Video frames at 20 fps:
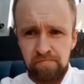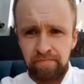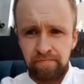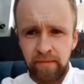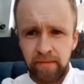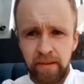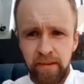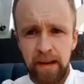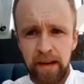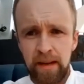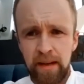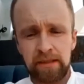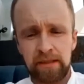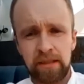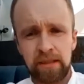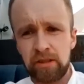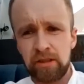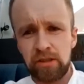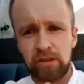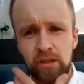Yeah, that's
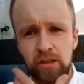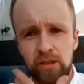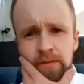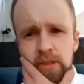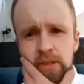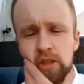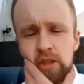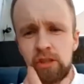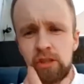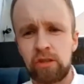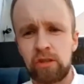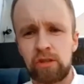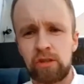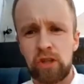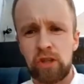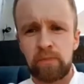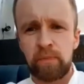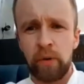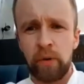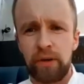it. Just serve it. Just
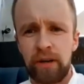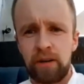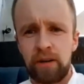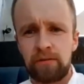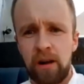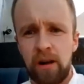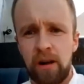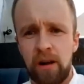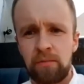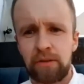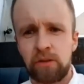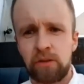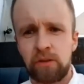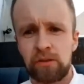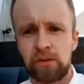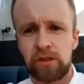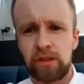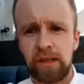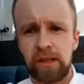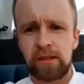spoon it around the goat's
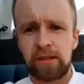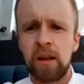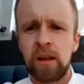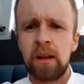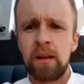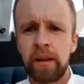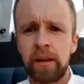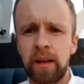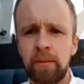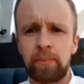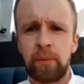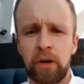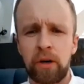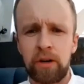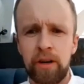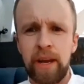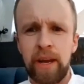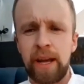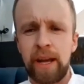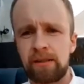cheese. You can put it in
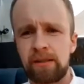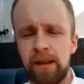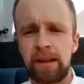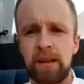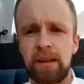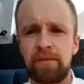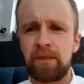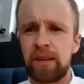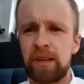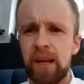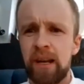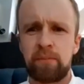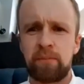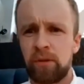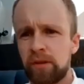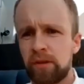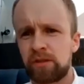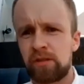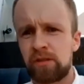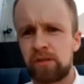a nice line if you like, but
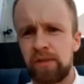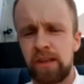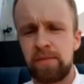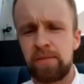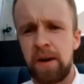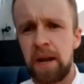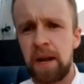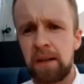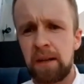it doesn't really matter.